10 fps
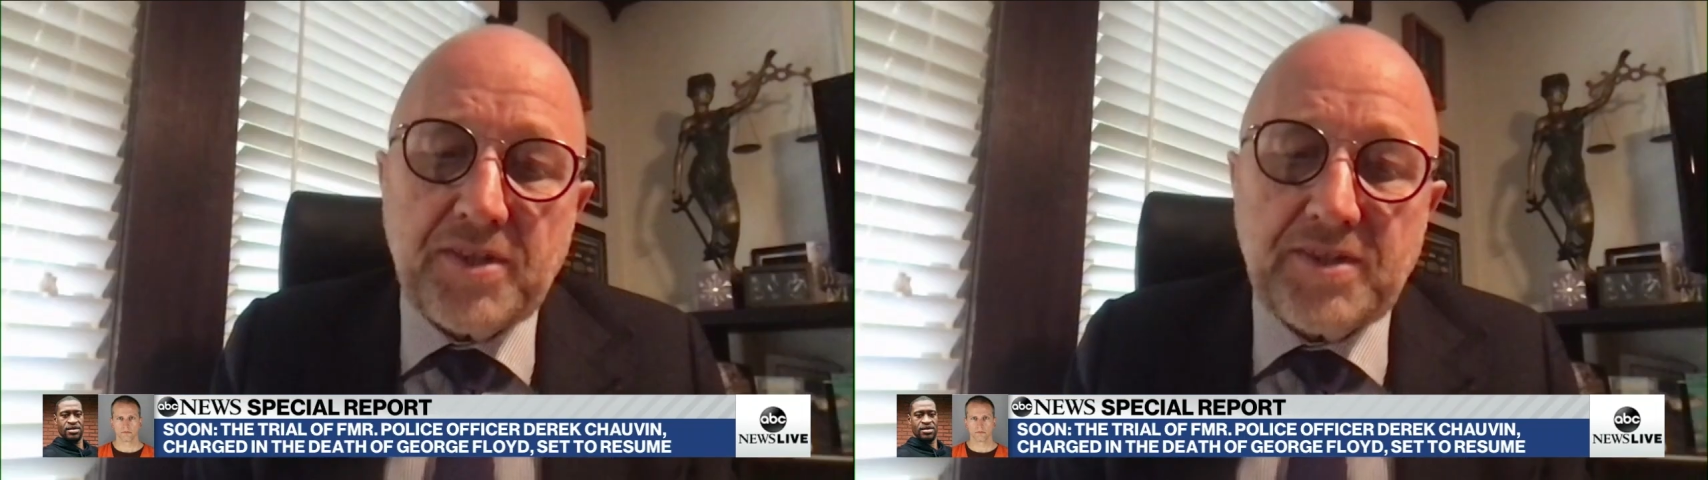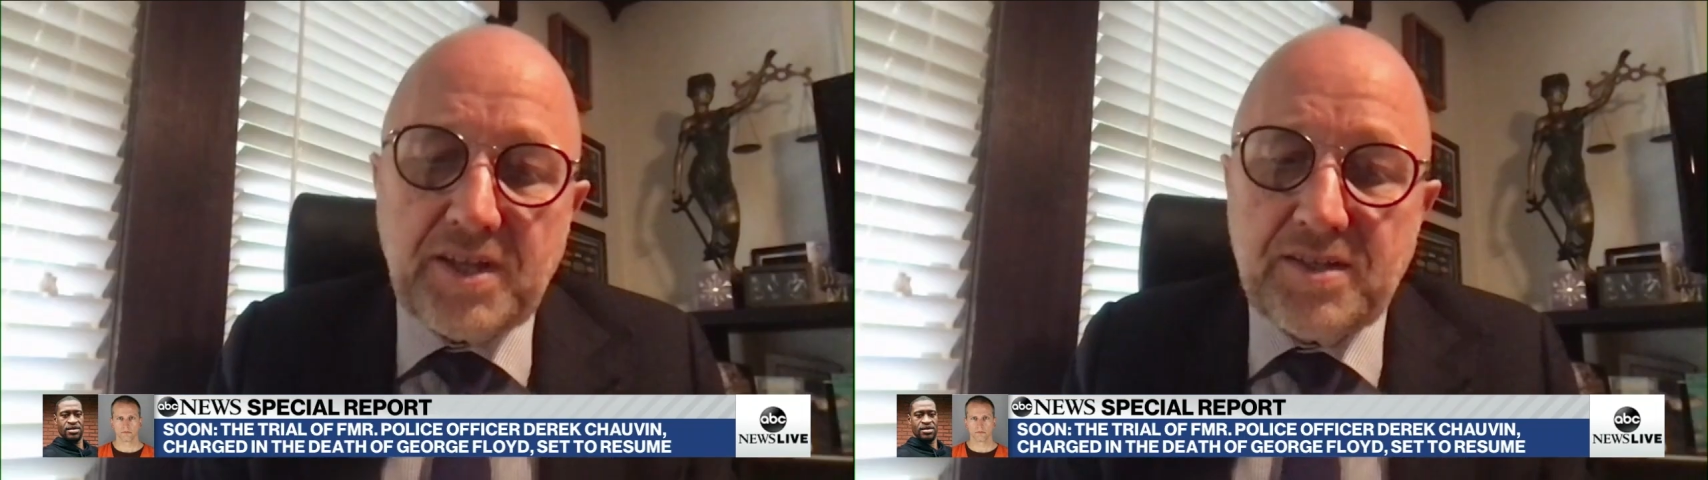
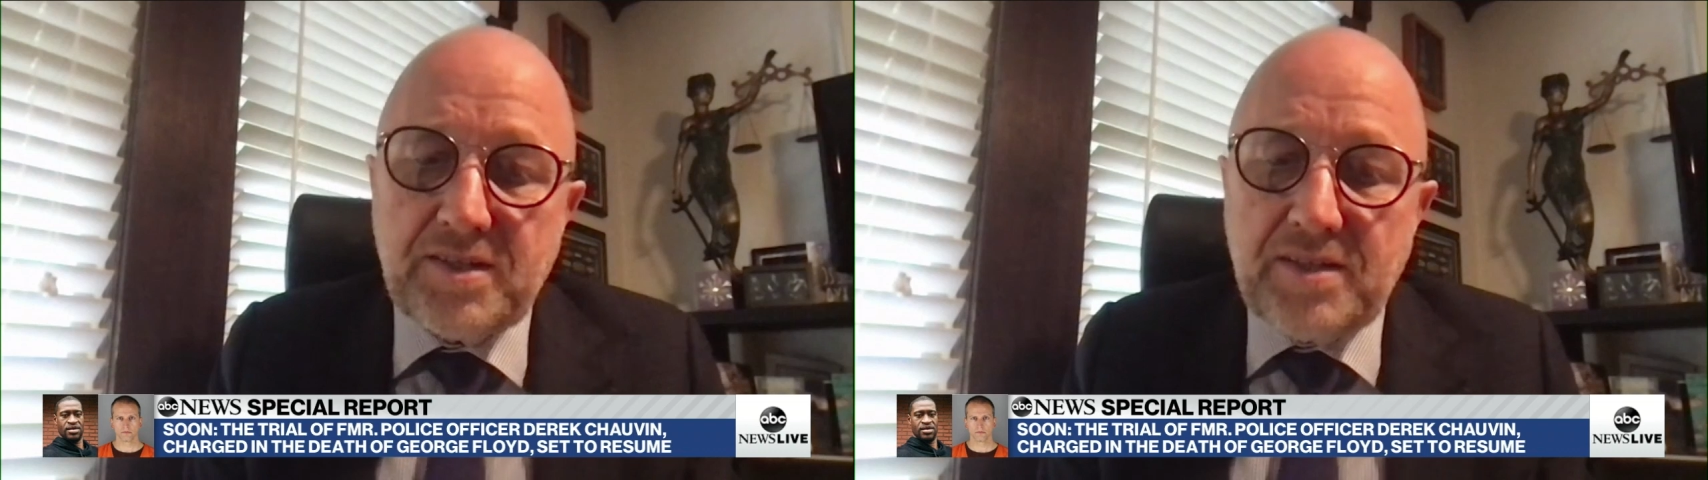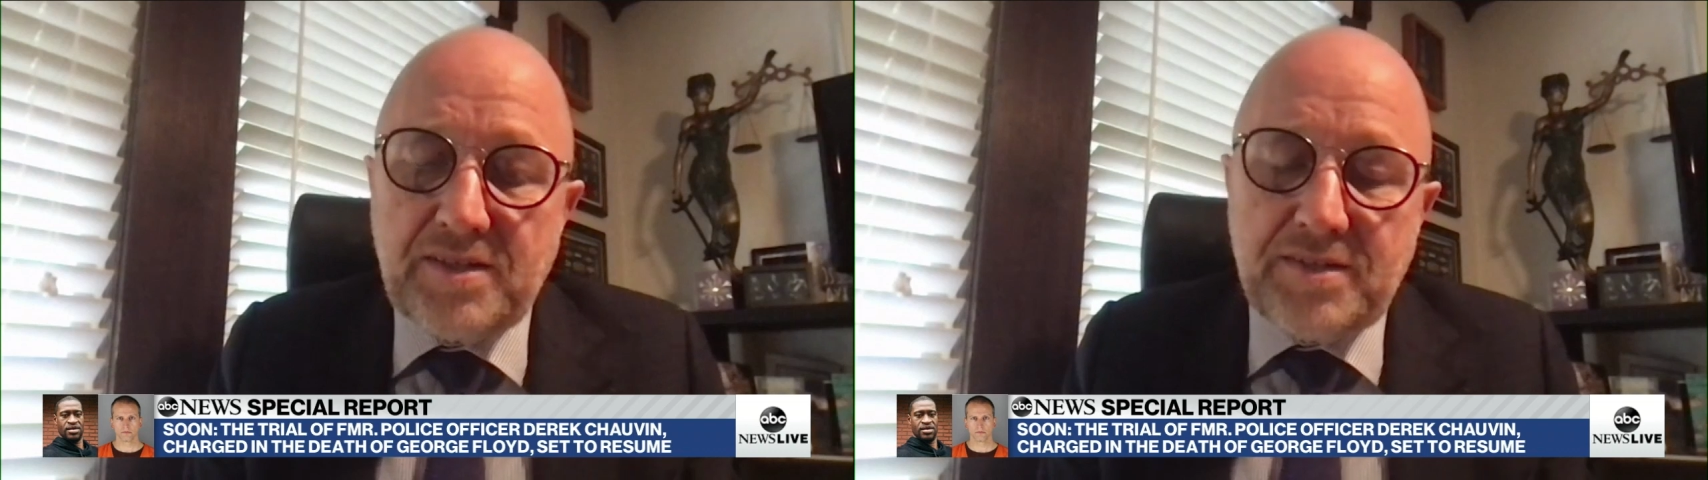think
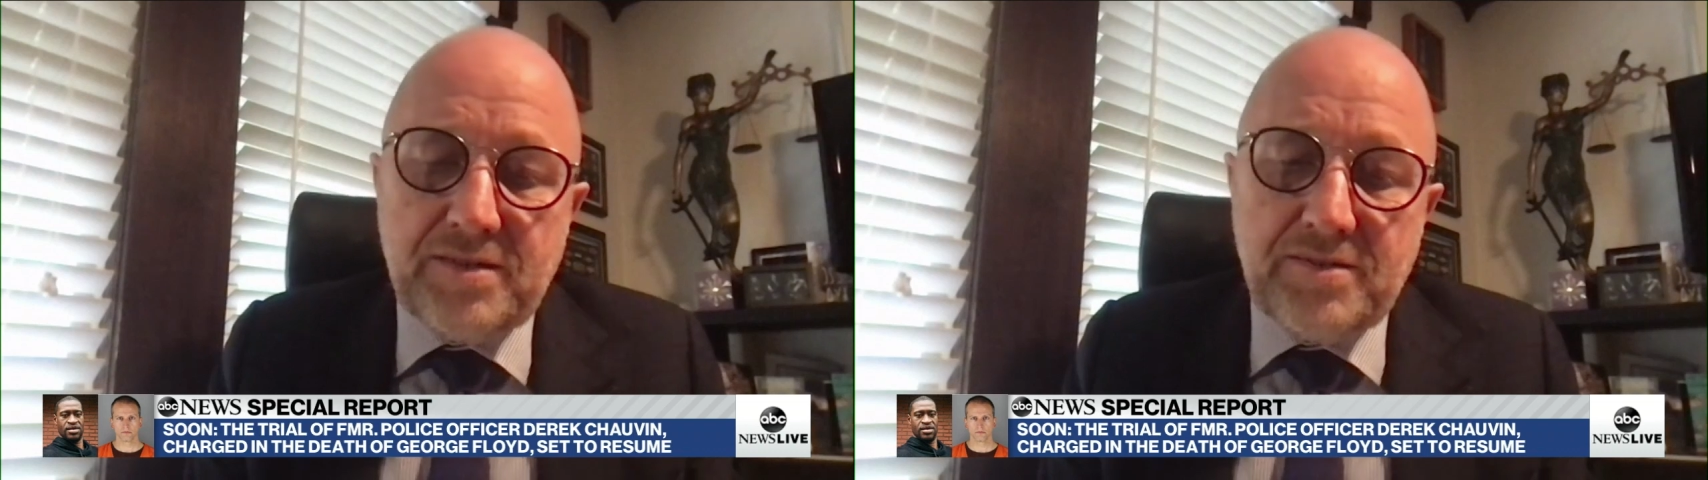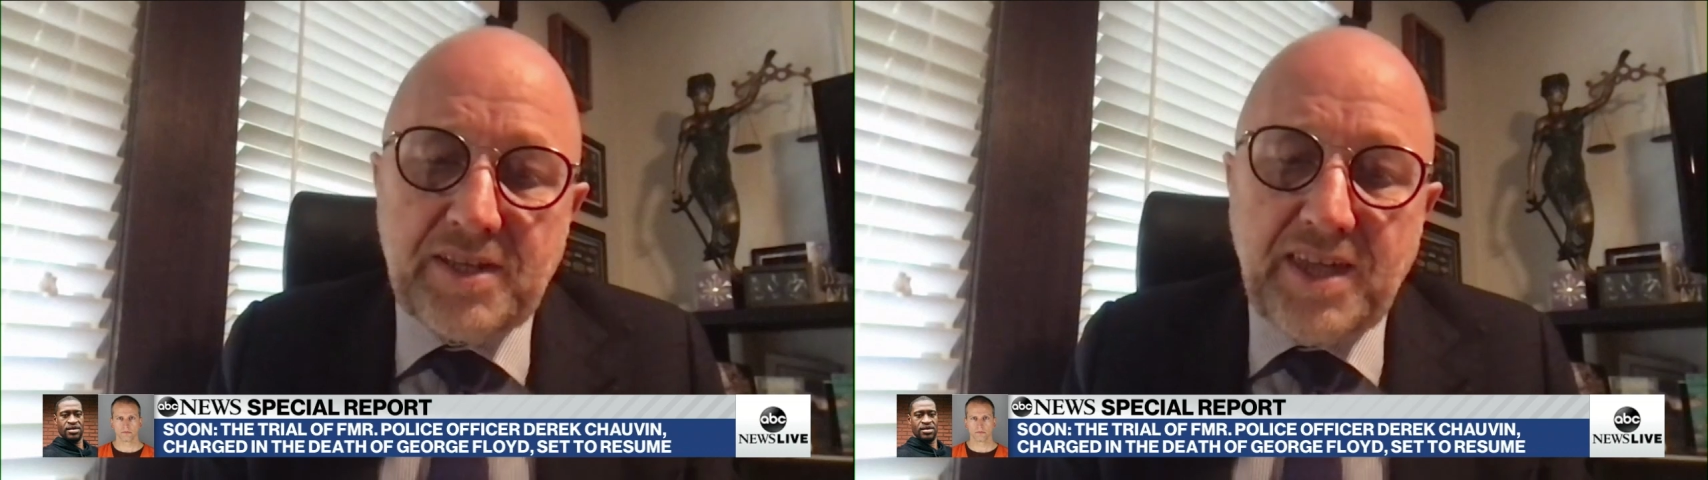they